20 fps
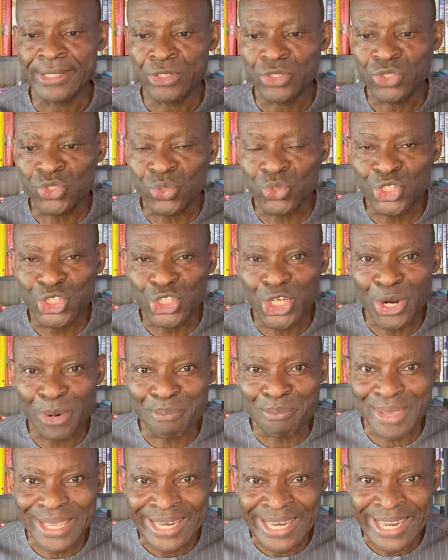social
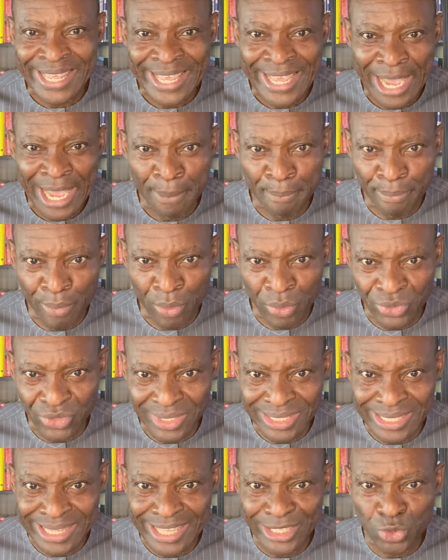media posts.
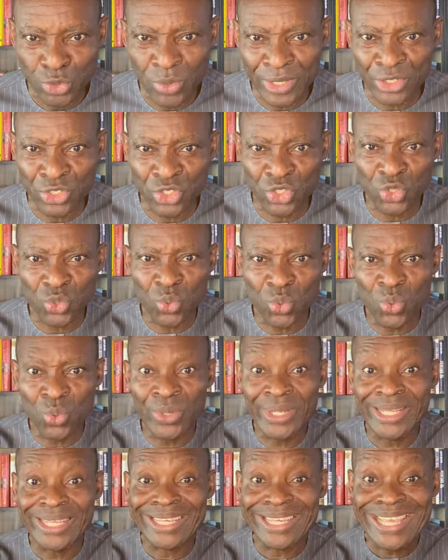This one is
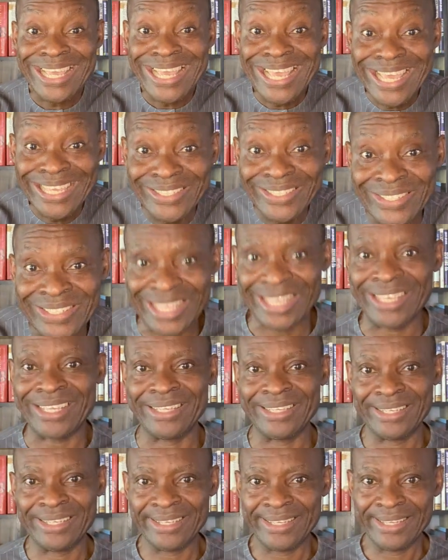so easy.
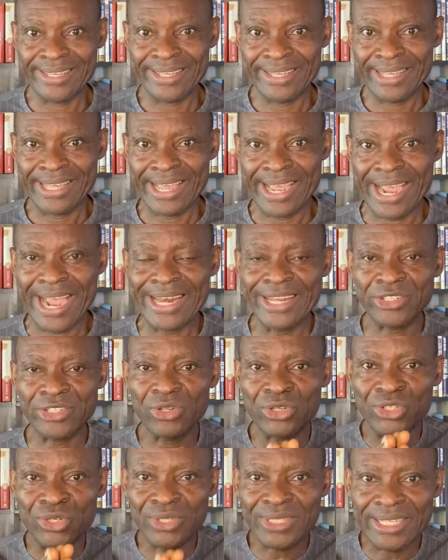And it's
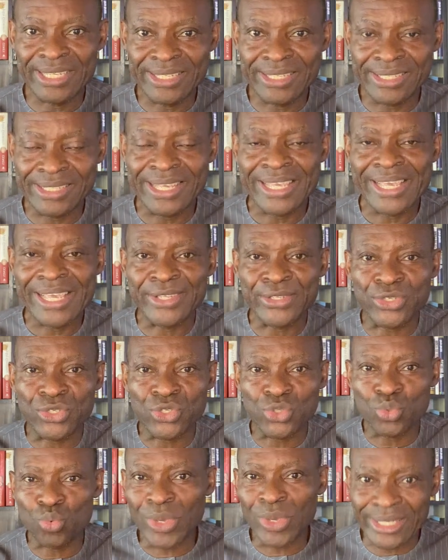not just easy, it's
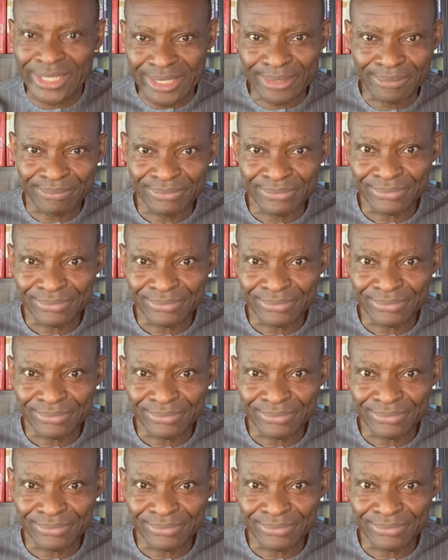sweet.